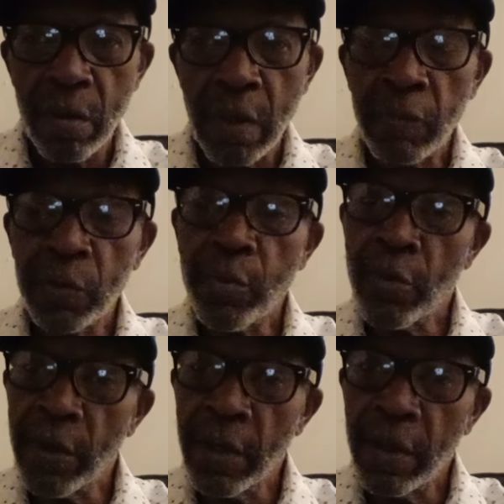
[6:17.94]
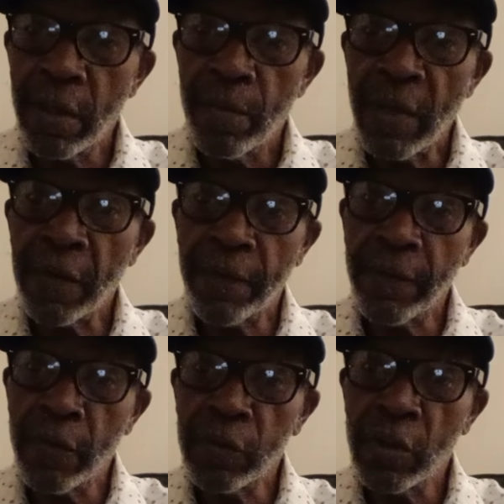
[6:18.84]
that was bred by the
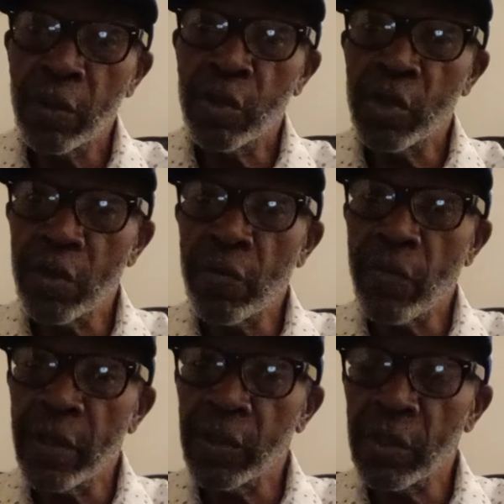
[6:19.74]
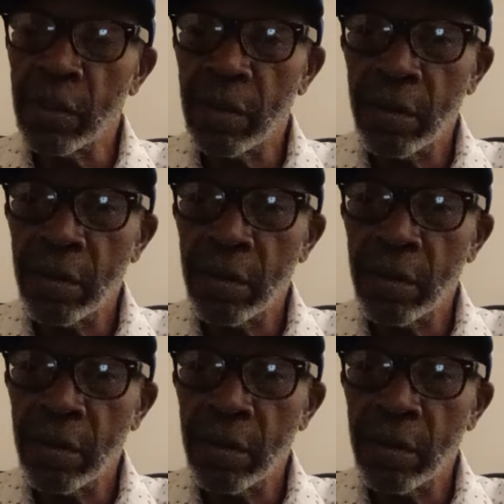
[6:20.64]
first generation.